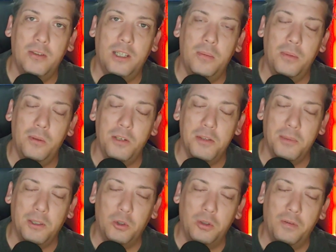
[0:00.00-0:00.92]
help me reach
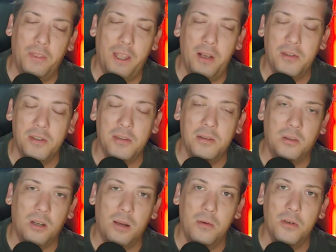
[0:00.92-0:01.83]
my goal of 1,000
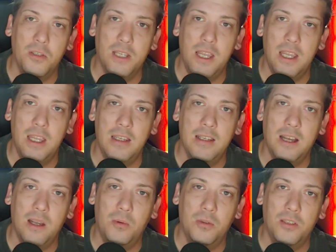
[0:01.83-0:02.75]
subscribers, and
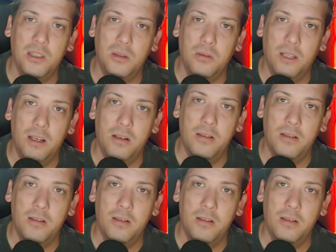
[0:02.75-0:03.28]
I will see you later.